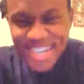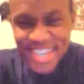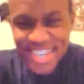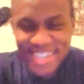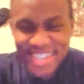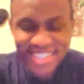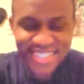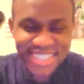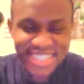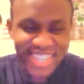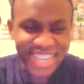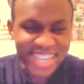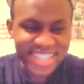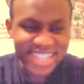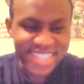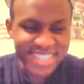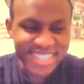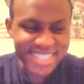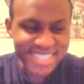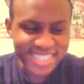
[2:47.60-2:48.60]
I was like,
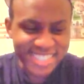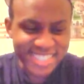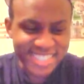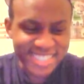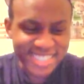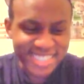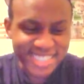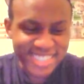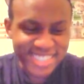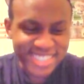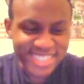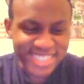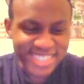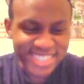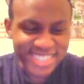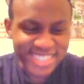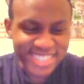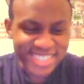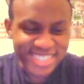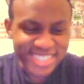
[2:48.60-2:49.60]
this
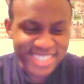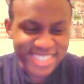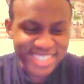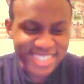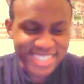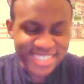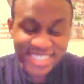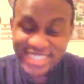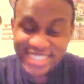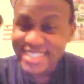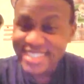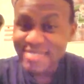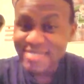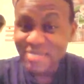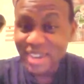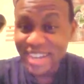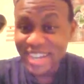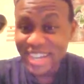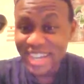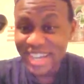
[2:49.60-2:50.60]
is
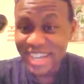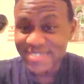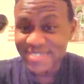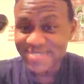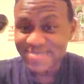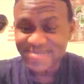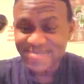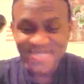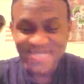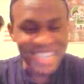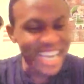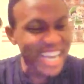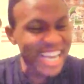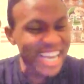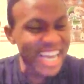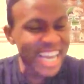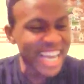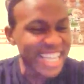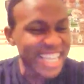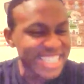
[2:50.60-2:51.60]
my life.
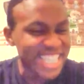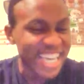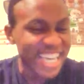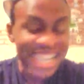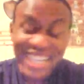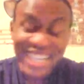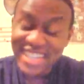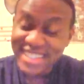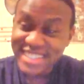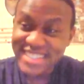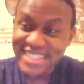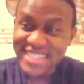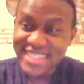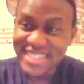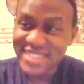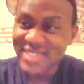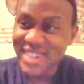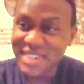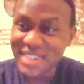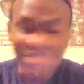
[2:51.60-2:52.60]
This is
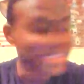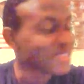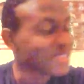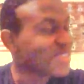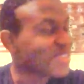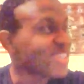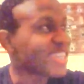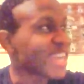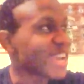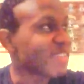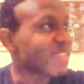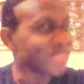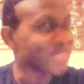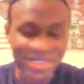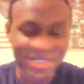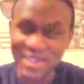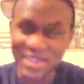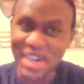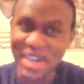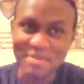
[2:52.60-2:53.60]
what it came
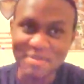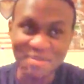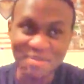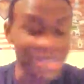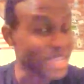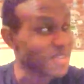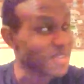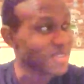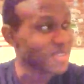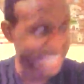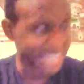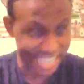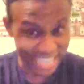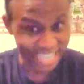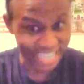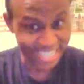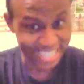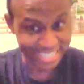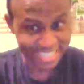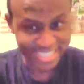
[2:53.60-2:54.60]
to. I'm playing with
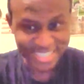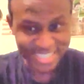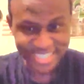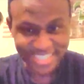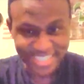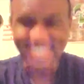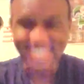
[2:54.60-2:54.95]
cats.